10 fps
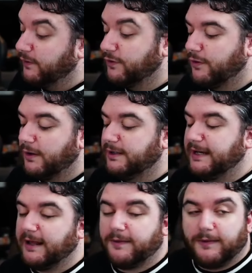good
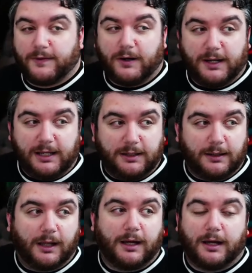Nexus target
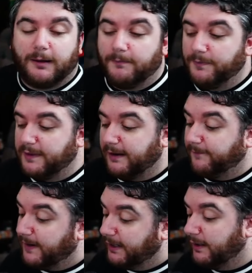that
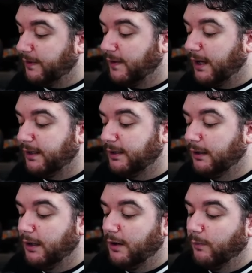Fire has gotten,
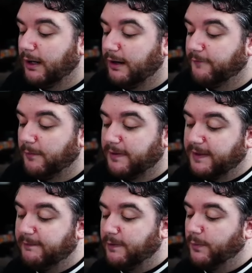where if it
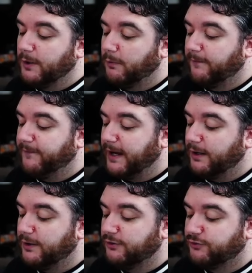receives 1 or more fire,
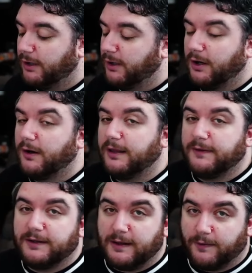you can draw a card and
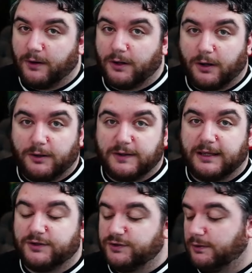then discard a card to
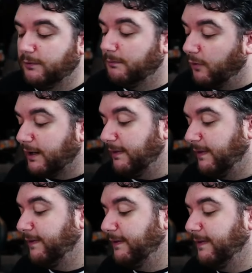get you more
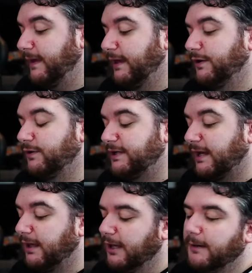consistency in your
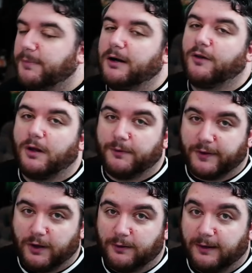deck. Paired along with
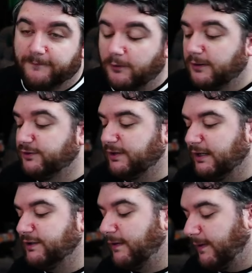a card like Forge,
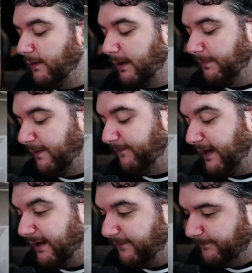it does go up to
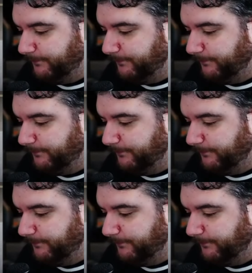5.